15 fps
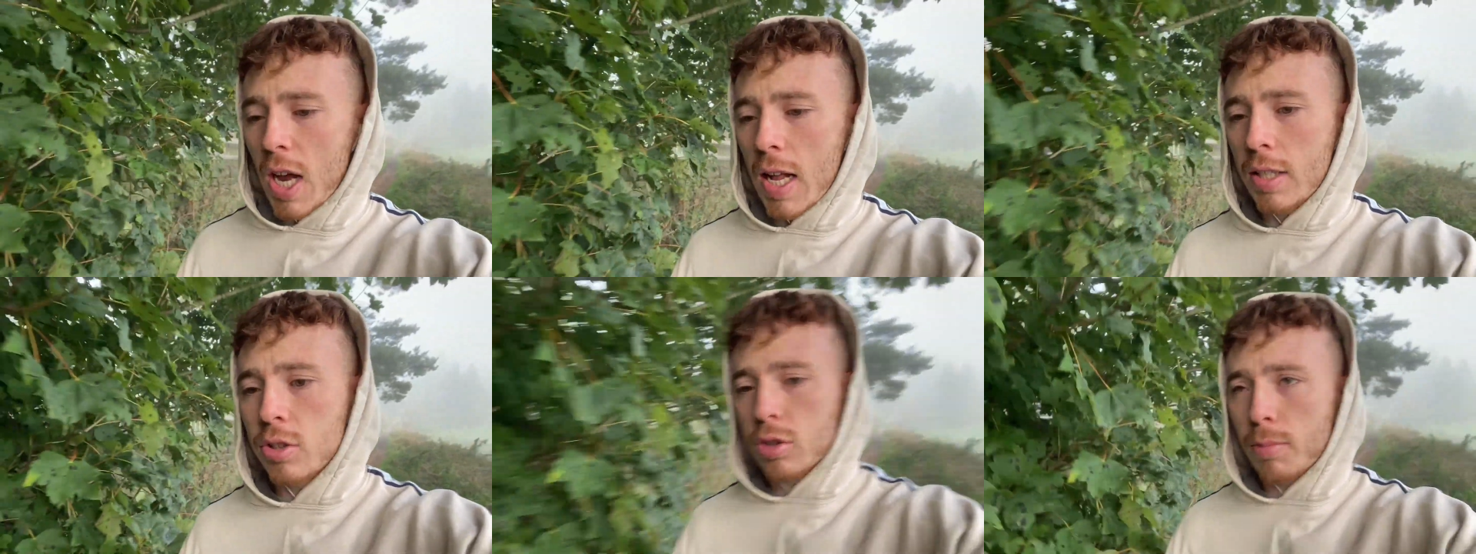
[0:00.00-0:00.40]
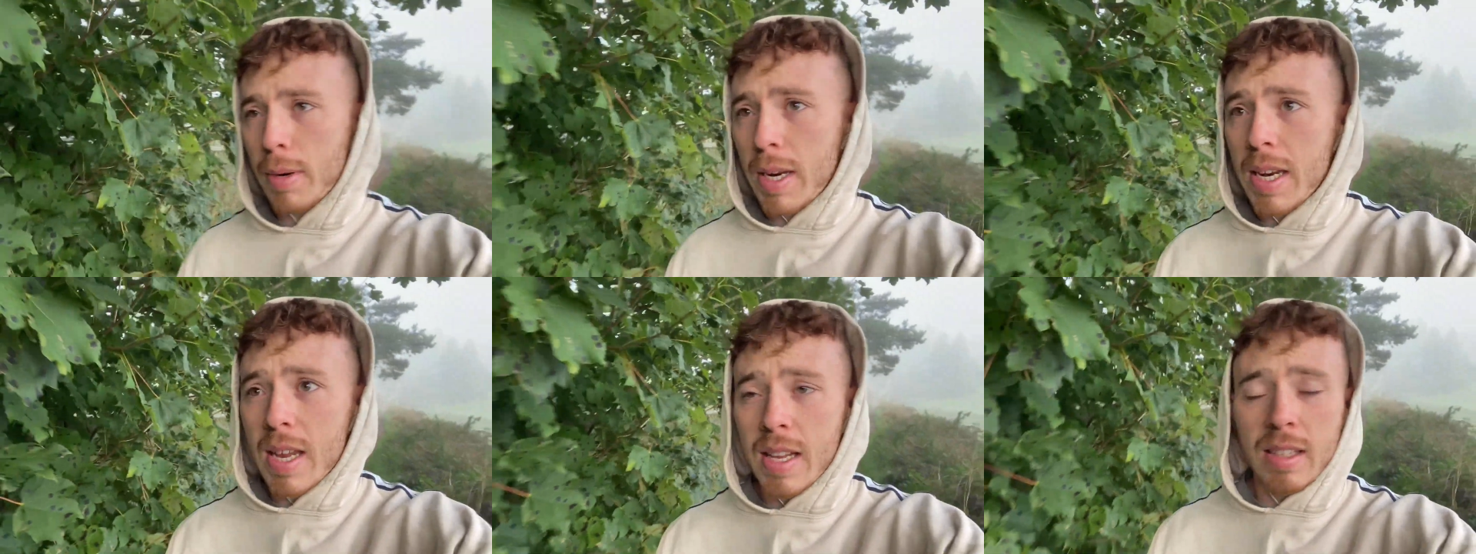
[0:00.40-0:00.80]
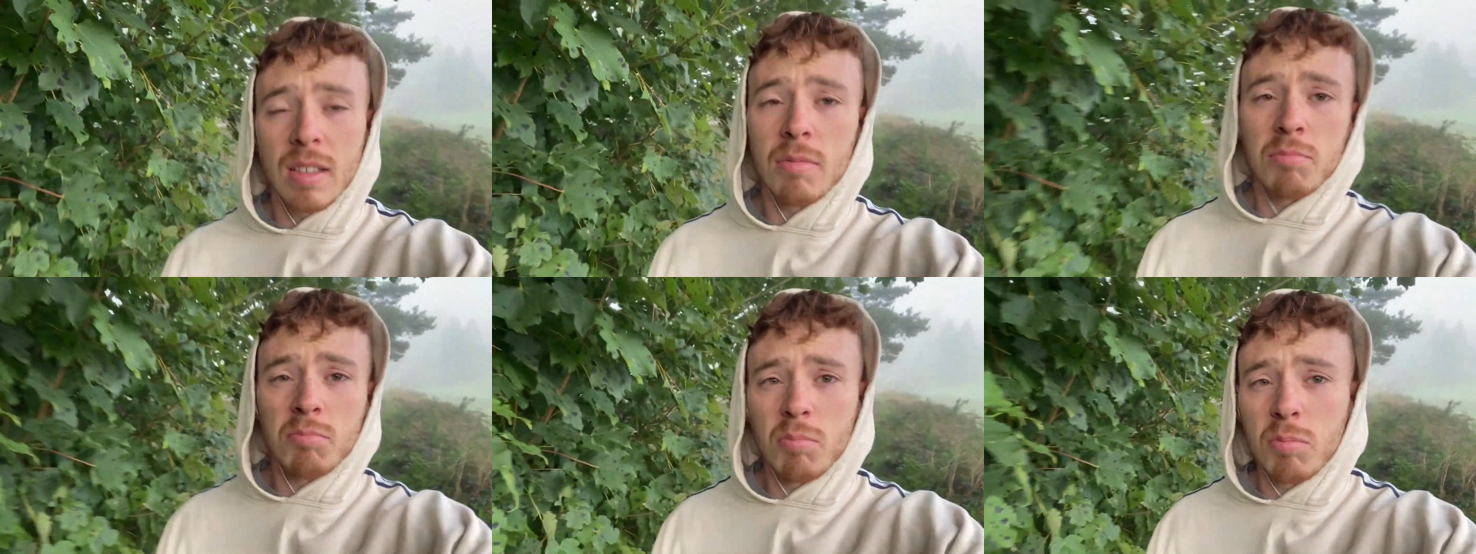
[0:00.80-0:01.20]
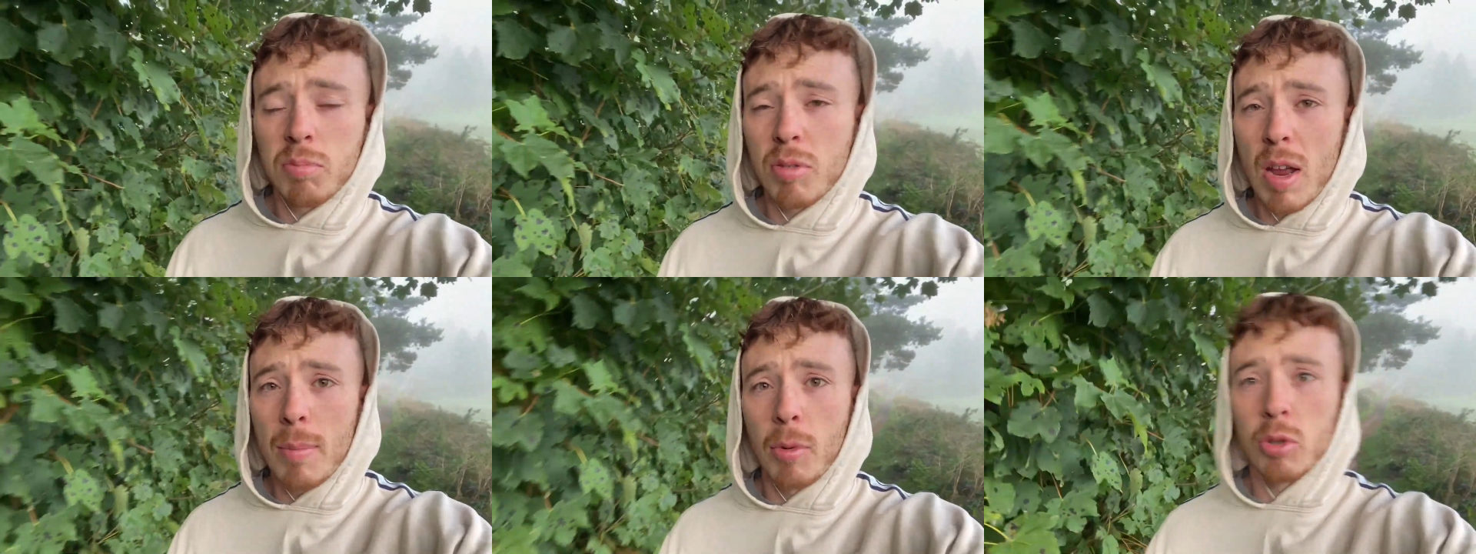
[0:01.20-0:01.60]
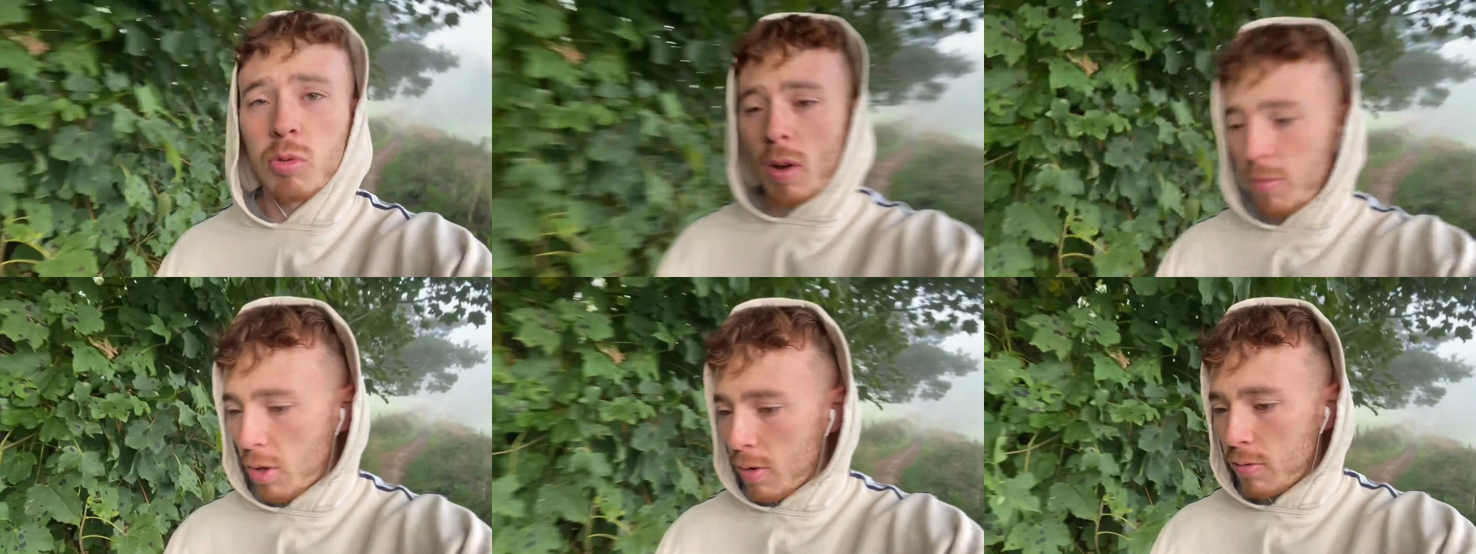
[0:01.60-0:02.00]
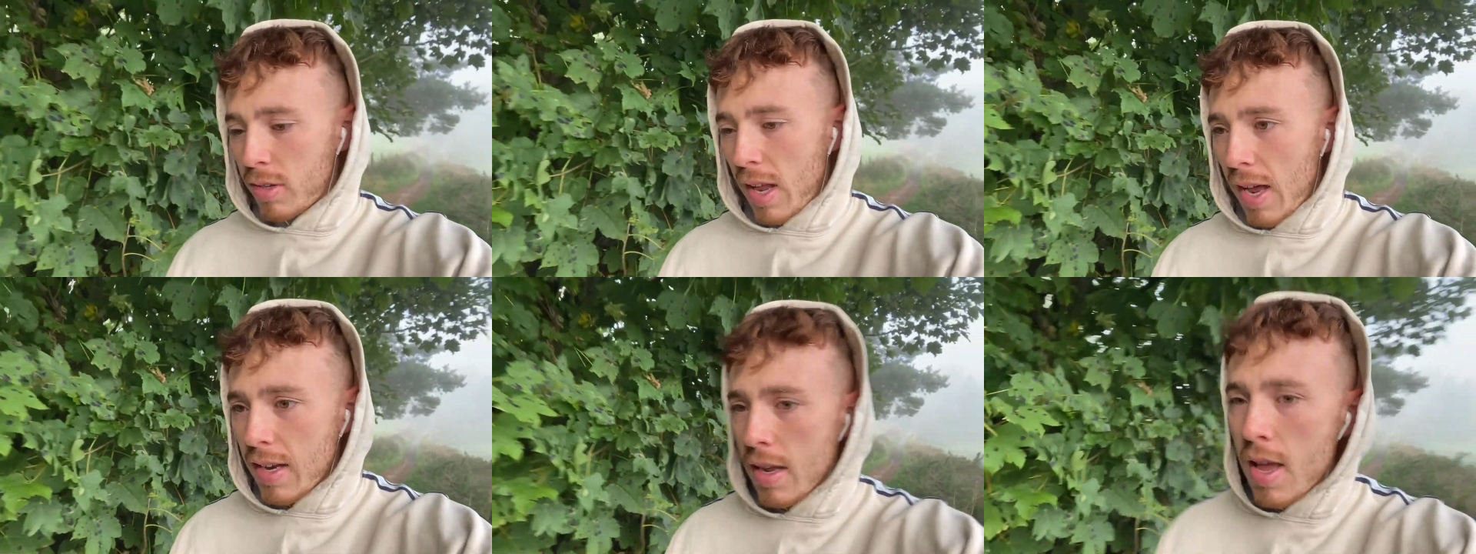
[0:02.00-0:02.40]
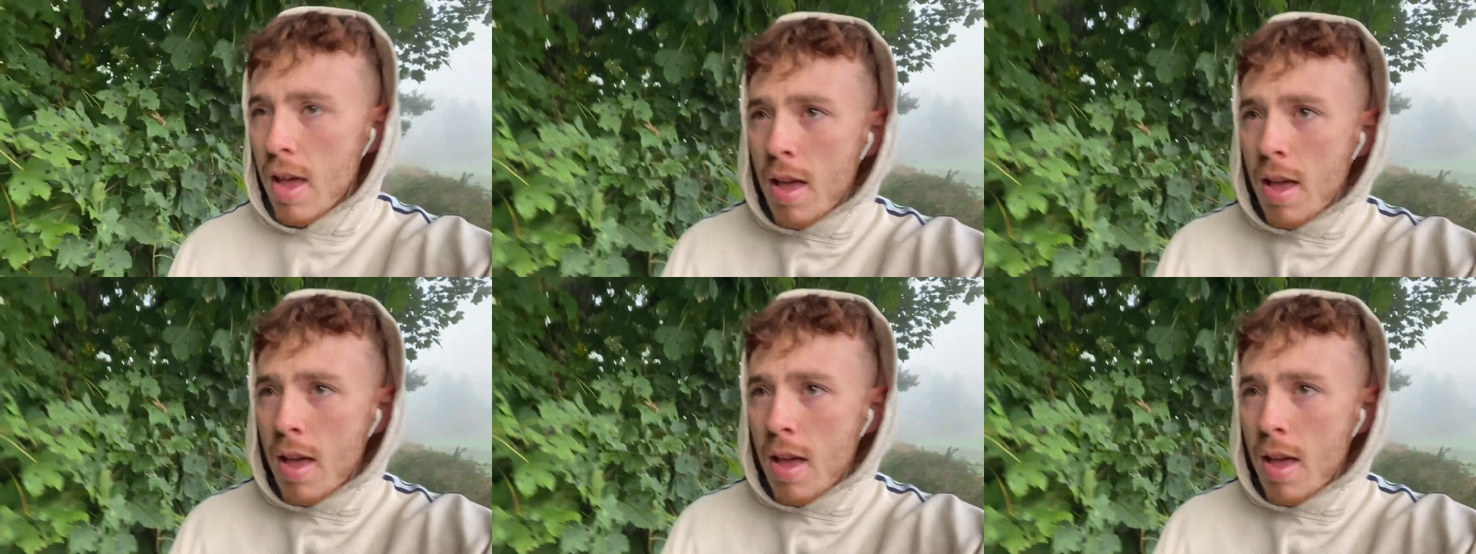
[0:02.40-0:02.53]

and some eating, pretty much what I'm doing today.